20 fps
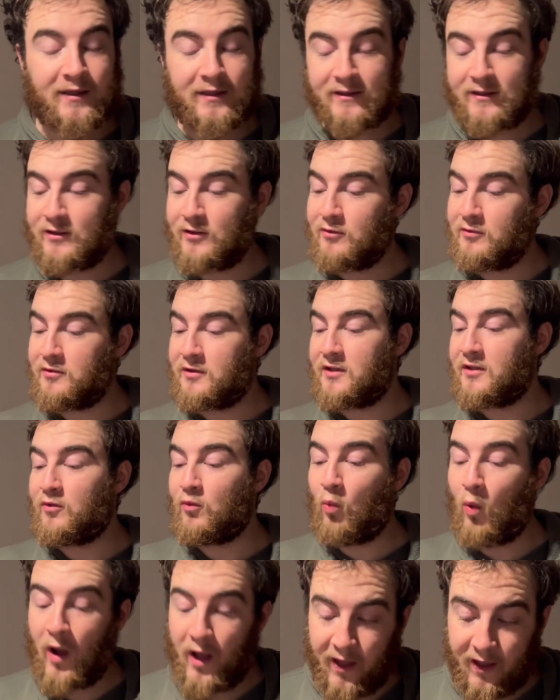and do the
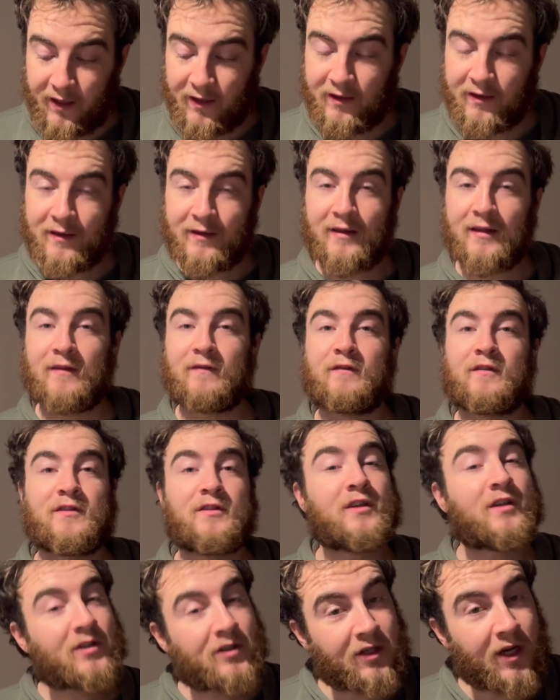weigh-in and the
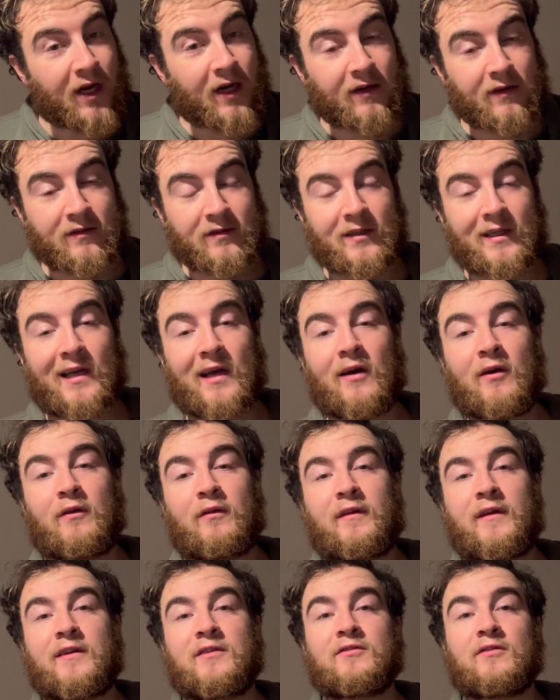physique check to see how
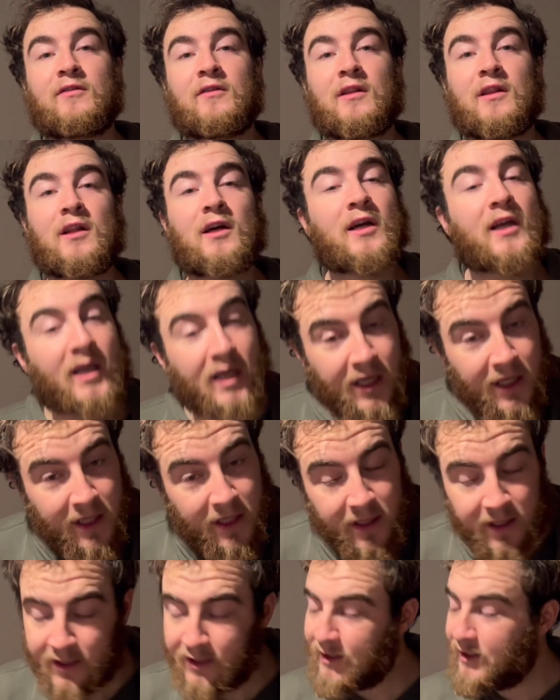things are looking.